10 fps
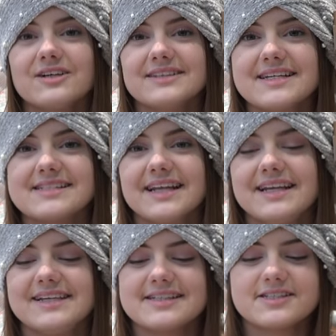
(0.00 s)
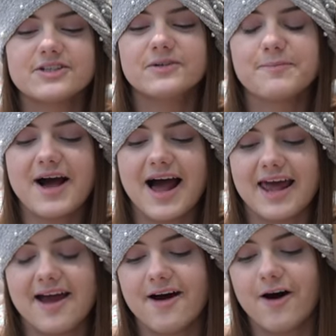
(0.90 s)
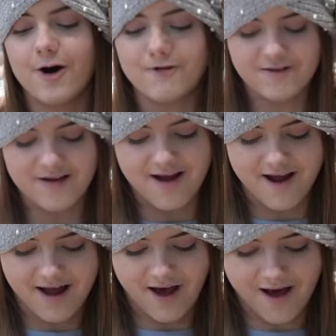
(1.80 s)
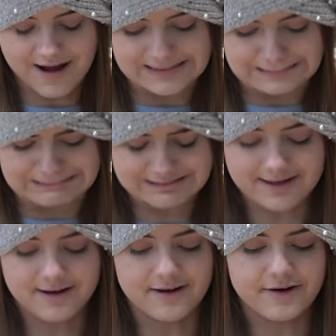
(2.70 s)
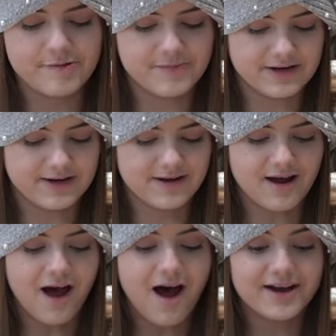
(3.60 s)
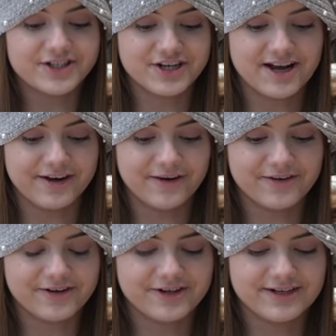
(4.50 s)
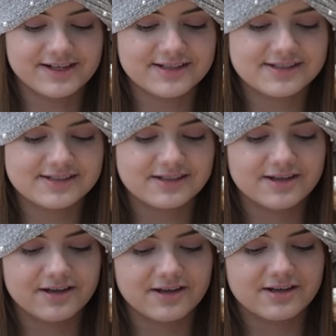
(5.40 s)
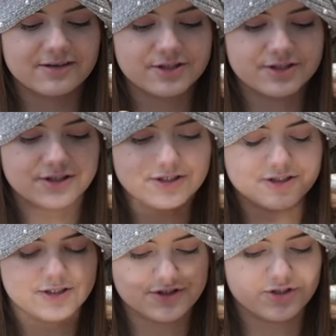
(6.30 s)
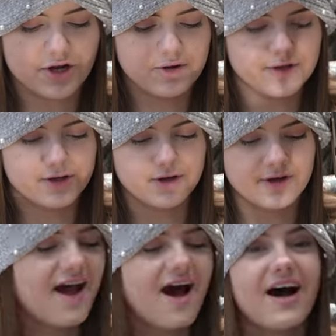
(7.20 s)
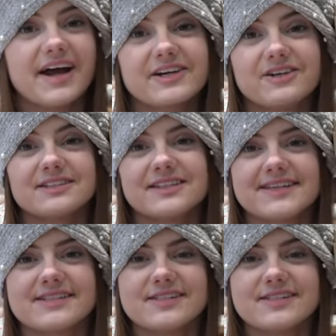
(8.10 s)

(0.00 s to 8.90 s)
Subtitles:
got this little palette of, I can't open it, eyeshadow colours, which is so cute. I got this